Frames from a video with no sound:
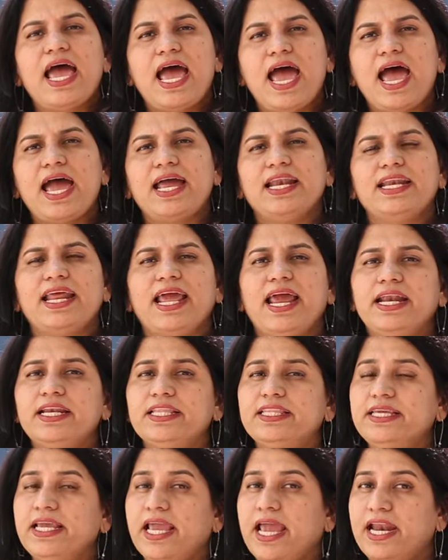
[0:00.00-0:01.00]
And
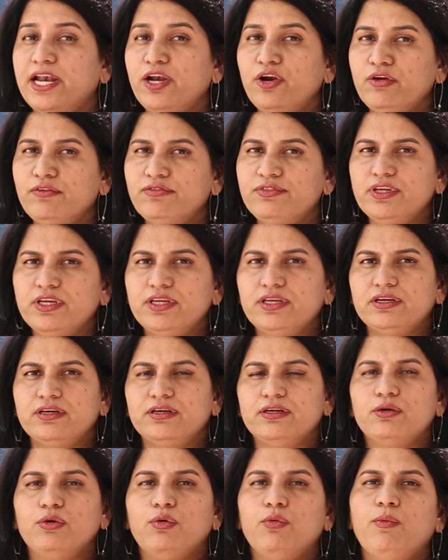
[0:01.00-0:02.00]
at the end of the
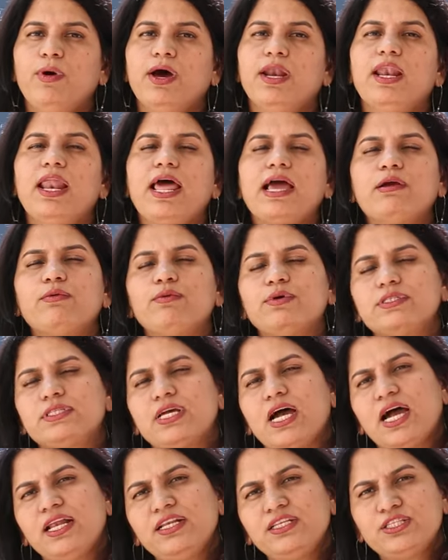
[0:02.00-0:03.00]
year, 1 lakh was
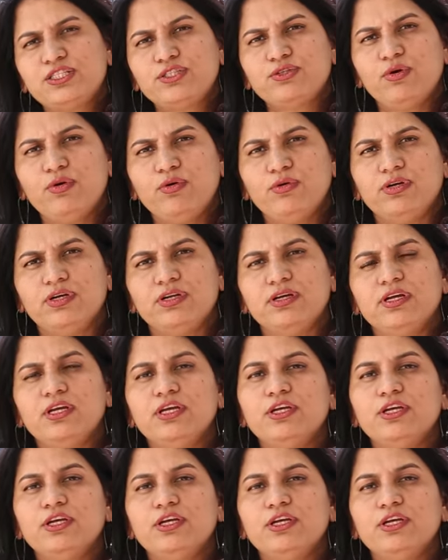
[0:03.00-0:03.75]
unsold.